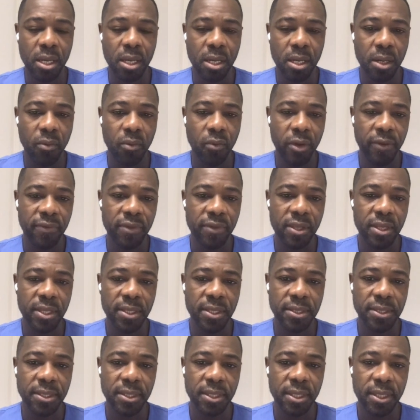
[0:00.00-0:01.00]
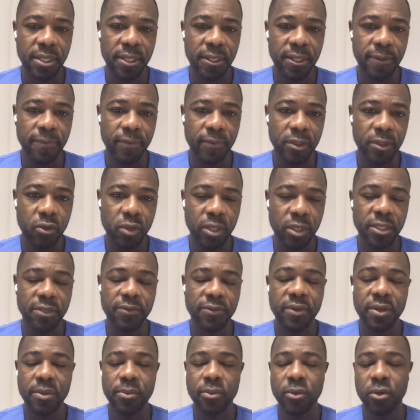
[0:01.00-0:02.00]
with this
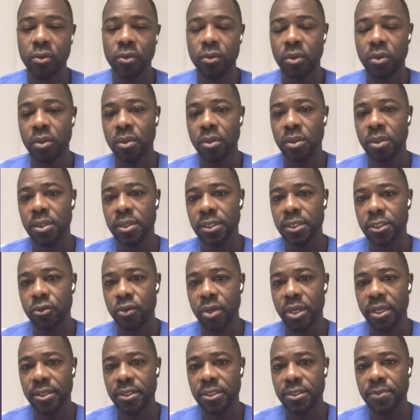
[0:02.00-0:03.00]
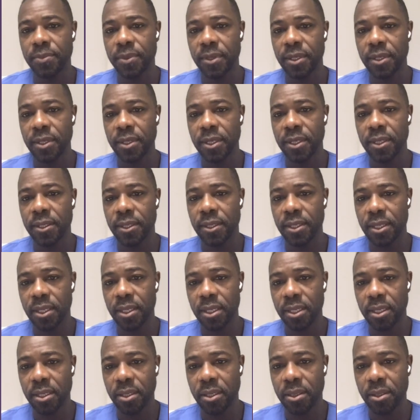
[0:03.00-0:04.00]
transfemoral tricuspid
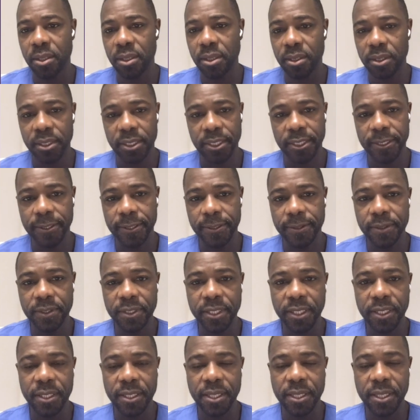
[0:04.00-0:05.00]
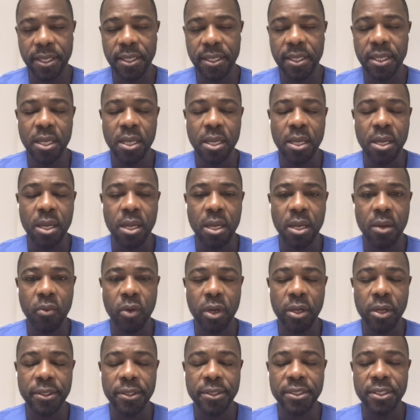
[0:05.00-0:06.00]
technique, we're
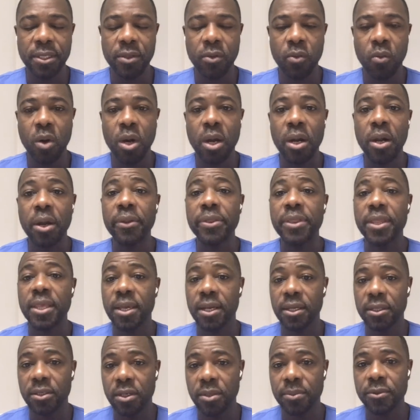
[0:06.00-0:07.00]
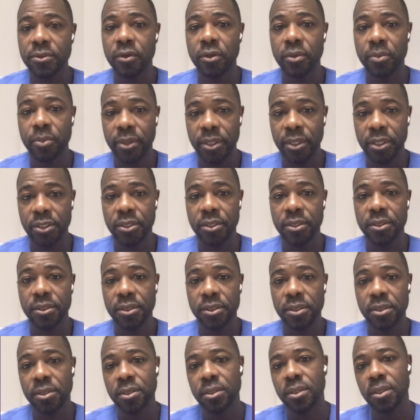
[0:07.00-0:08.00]
going to see what are the outcomes for the
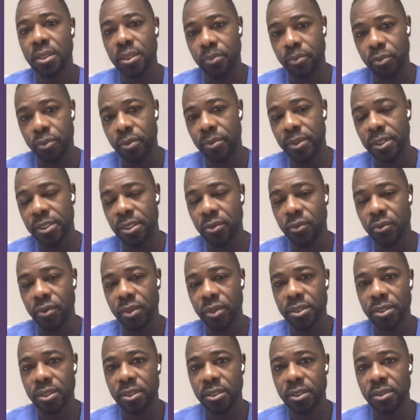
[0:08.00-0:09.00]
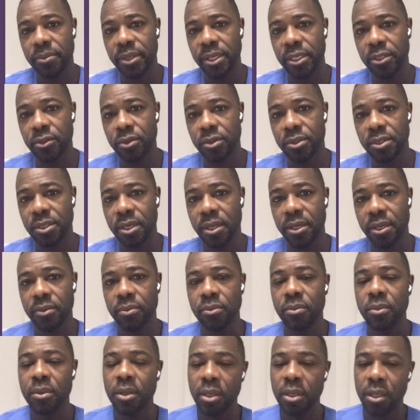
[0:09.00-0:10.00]
patients. Promising result on the mitral side,
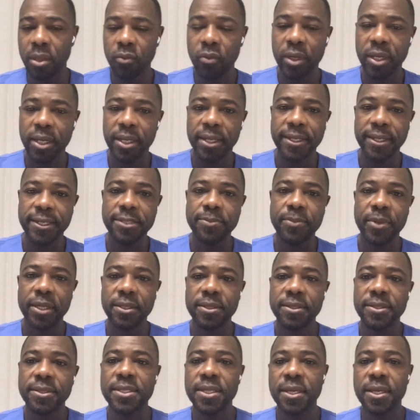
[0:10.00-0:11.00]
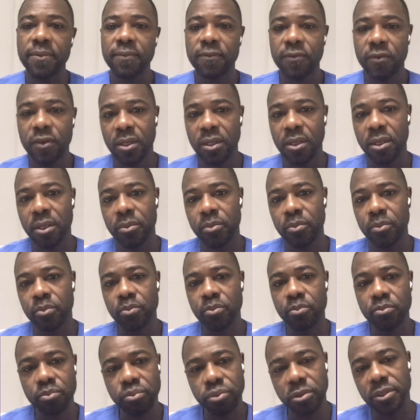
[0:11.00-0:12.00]
and we can expect the same thing and
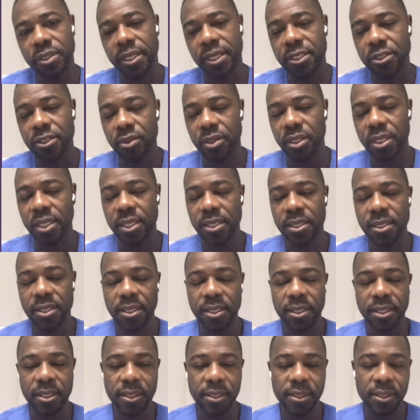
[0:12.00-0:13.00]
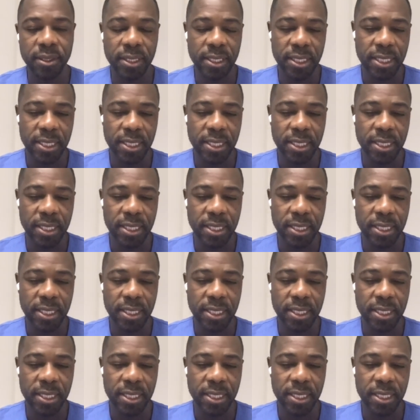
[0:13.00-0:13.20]
potentially the